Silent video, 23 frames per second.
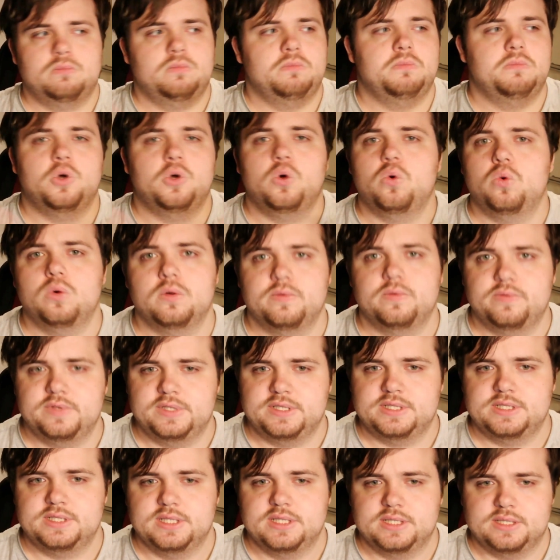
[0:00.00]
all of these
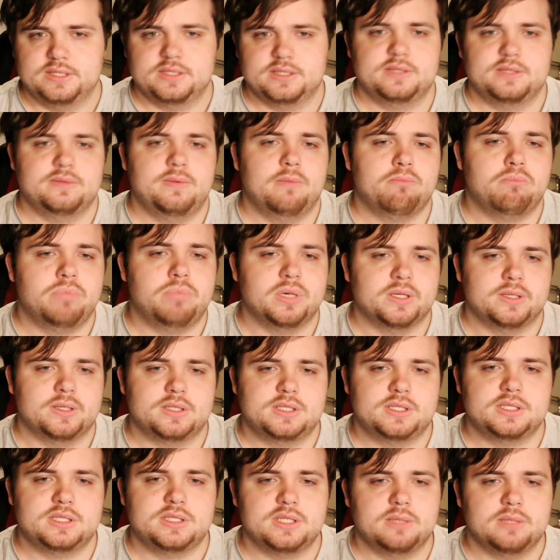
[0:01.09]
things. But
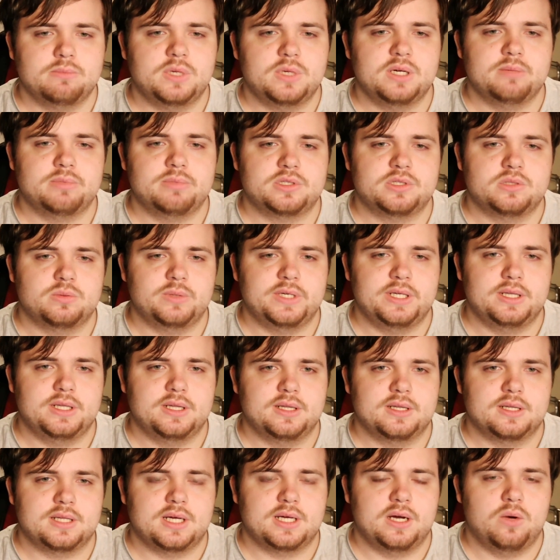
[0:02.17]
somewhere between
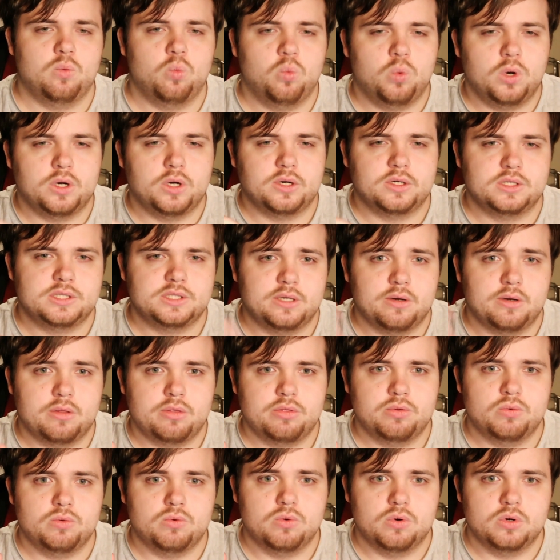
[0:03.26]
that want and
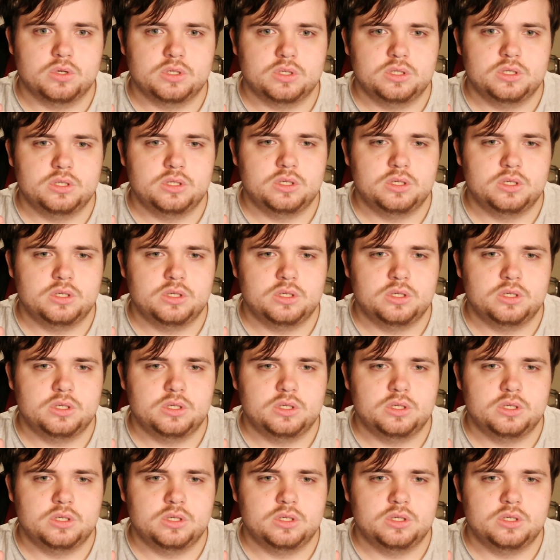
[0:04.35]
thought